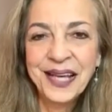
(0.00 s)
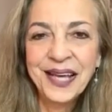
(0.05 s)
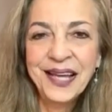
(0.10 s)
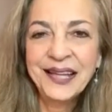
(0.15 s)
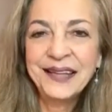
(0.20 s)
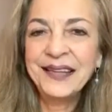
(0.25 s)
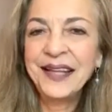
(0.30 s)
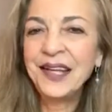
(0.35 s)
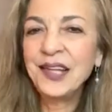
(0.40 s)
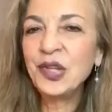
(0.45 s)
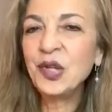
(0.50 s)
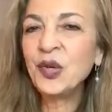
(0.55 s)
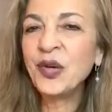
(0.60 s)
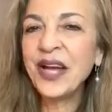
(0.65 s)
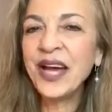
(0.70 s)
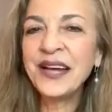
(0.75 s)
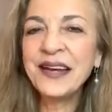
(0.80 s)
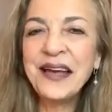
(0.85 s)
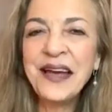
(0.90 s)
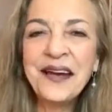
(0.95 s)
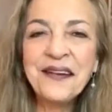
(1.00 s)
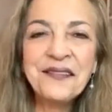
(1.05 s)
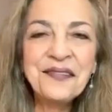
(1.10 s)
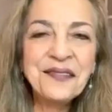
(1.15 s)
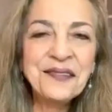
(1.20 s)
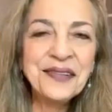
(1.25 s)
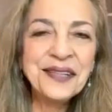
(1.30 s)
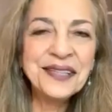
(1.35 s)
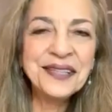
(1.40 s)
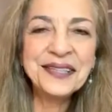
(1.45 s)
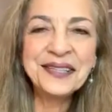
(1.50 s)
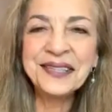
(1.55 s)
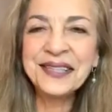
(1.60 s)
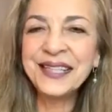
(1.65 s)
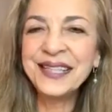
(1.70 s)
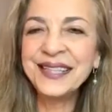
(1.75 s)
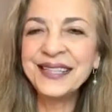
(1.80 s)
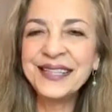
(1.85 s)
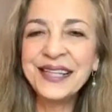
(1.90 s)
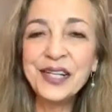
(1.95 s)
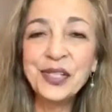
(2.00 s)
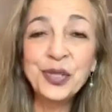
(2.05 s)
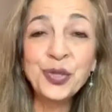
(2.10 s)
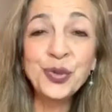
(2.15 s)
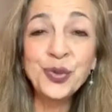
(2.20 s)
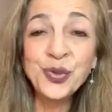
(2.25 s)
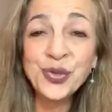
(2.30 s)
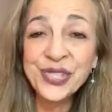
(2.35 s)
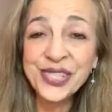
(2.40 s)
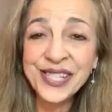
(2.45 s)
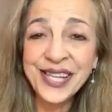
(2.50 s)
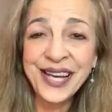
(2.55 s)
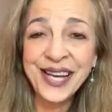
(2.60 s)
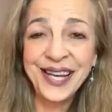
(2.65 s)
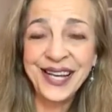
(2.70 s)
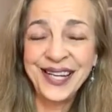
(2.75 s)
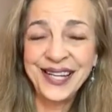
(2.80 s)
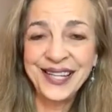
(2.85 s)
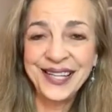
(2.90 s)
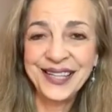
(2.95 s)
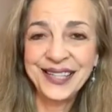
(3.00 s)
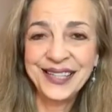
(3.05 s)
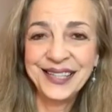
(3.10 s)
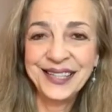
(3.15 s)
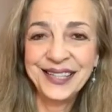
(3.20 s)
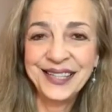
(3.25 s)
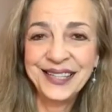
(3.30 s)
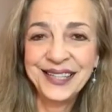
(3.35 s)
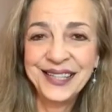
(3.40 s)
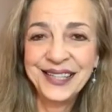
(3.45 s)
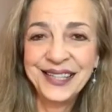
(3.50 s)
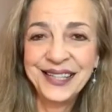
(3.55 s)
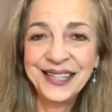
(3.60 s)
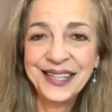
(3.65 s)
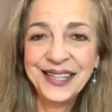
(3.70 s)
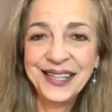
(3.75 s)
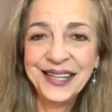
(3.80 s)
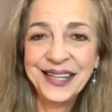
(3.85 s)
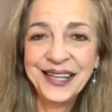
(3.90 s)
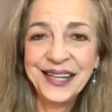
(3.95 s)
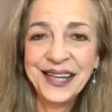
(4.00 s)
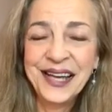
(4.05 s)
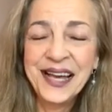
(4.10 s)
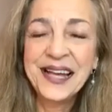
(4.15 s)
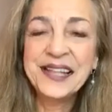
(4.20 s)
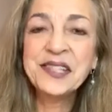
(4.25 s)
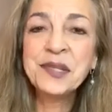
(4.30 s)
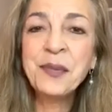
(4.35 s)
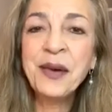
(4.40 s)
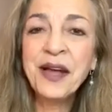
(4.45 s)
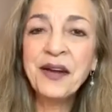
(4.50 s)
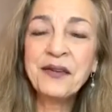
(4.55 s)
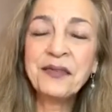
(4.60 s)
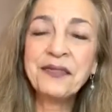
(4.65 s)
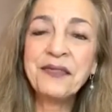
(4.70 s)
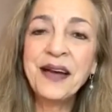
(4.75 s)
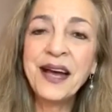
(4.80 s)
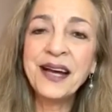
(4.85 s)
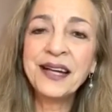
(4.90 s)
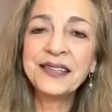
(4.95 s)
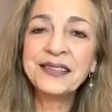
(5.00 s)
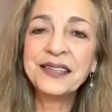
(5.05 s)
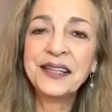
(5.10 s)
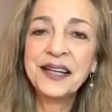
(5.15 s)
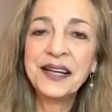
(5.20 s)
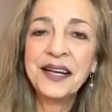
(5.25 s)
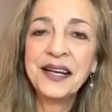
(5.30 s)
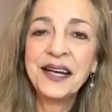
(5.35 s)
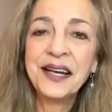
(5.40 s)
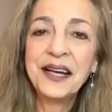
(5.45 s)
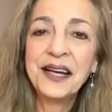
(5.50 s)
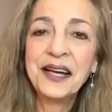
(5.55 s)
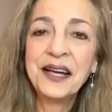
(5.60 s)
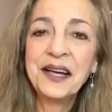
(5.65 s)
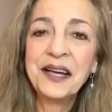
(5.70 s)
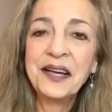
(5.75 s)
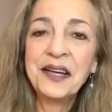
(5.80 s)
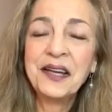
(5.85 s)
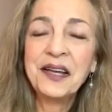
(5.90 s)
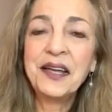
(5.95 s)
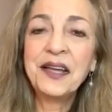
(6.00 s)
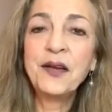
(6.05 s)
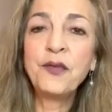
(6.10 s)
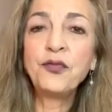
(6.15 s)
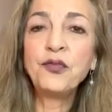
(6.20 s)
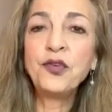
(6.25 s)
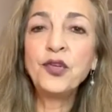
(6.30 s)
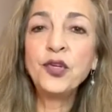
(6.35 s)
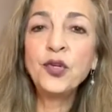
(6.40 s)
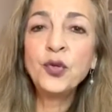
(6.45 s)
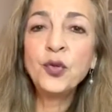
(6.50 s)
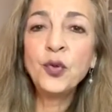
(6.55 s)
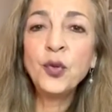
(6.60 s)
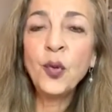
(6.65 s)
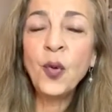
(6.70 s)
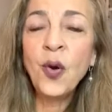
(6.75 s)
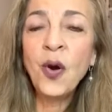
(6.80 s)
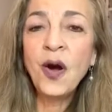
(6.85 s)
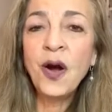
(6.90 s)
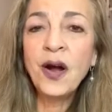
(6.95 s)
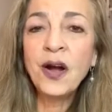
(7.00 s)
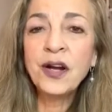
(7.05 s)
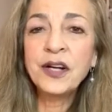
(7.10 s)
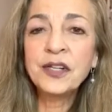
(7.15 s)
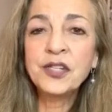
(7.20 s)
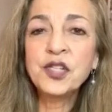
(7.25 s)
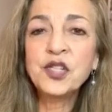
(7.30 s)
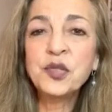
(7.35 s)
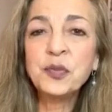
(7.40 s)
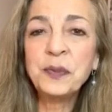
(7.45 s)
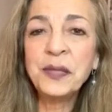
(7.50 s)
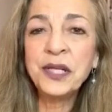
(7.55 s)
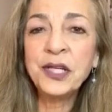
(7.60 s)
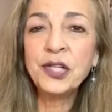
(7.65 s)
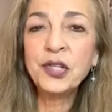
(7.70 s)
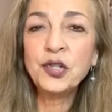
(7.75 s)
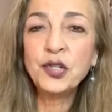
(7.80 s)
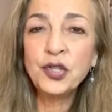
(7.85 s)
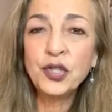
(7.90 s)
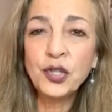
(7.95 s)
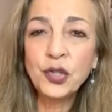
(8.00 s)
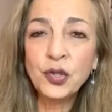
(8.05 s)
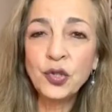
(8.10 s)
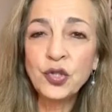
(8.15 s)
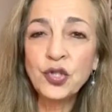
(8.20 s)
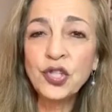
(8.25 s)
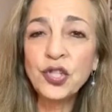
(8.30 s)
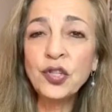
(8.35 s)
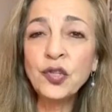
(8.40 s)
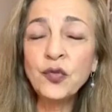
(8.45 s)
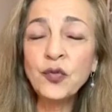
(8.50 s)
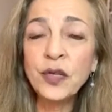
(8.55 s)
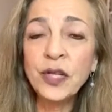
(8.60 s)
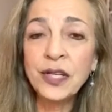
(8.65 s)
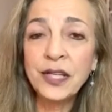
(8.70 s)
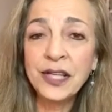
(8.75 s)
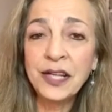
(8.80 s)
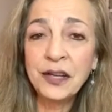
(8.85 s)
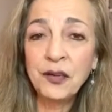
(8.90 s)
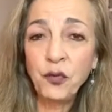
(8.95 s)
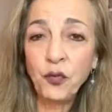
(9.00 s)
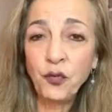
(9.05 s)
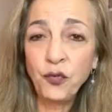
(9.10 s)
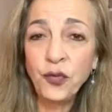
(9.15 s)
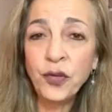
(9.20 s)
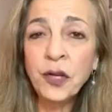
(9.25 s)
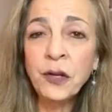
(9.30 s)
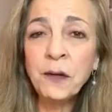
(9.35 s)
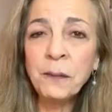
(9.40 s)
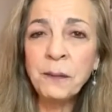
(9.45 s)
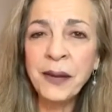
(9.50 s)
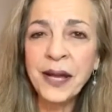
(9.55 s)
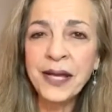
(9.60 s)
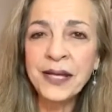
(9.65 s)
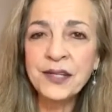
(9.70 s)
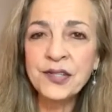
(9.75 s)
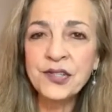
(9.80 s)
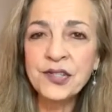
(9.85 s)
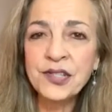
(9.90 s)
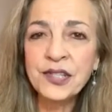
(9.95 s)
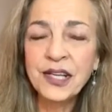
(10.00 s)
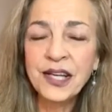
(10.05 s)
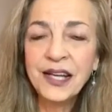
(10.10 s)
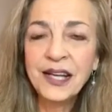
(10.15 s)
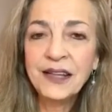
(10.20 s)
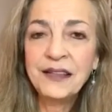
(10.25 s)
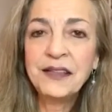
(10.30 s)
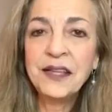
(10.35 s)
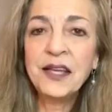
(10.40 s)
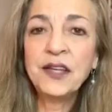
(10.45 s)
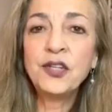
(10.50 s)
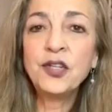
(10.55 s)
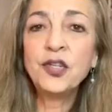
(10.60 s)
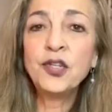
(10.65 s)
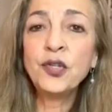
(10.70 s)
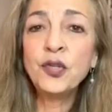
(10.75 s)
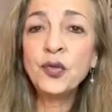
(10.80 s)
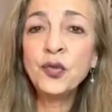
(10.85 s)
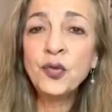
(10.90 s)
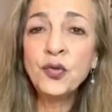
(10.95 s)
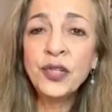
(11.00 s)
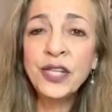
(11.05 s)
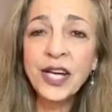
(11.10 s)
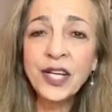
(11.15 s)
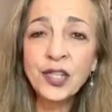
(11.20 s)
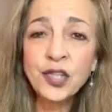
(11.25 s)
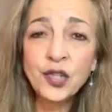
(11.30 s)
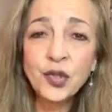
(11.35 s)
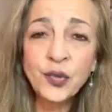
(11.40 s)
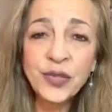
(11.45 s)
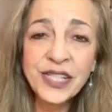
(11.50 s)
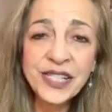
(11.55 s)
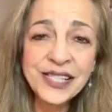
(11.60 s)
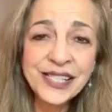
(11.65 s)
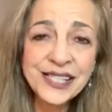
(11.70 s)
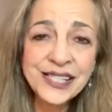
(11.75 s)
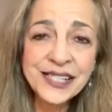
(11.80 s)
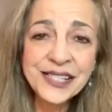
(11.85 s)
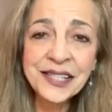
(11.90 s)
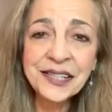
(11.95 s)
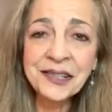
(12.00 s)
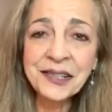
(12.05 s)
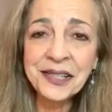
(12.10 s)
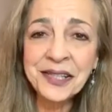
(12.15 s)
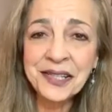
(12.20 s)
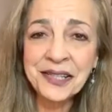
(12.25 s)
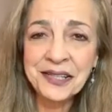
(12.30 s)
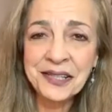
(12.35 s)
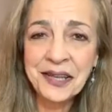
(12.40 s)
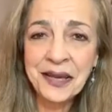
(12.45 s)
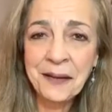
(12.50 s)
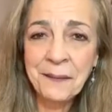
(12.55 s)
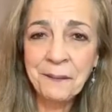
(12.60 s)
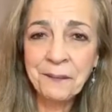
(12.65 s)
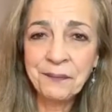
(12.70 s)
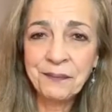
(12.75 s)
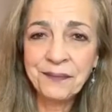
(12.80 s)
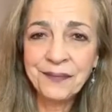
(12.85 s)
They look at everything that you say. As a matter of fact, if you are speaking to your children in fear base, then you get to instill in them